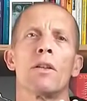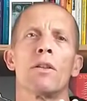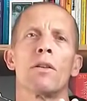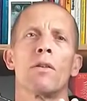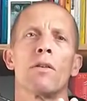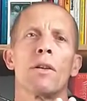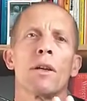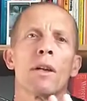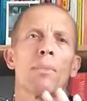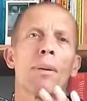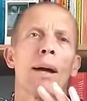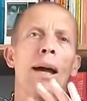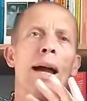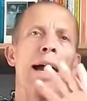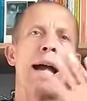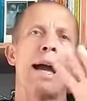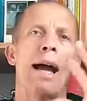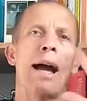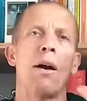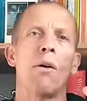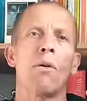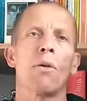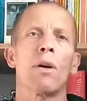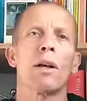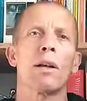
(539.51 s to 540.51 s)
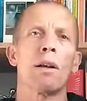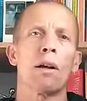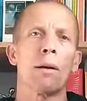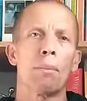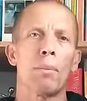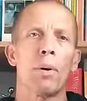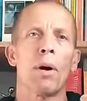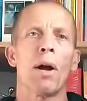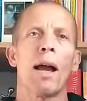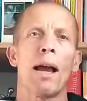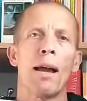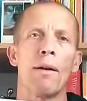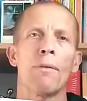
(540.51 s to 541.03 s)
to think about how can I
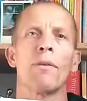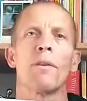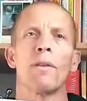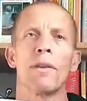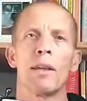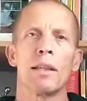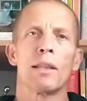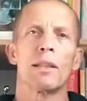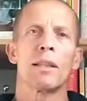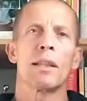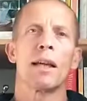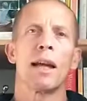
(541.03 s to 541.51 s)
put everything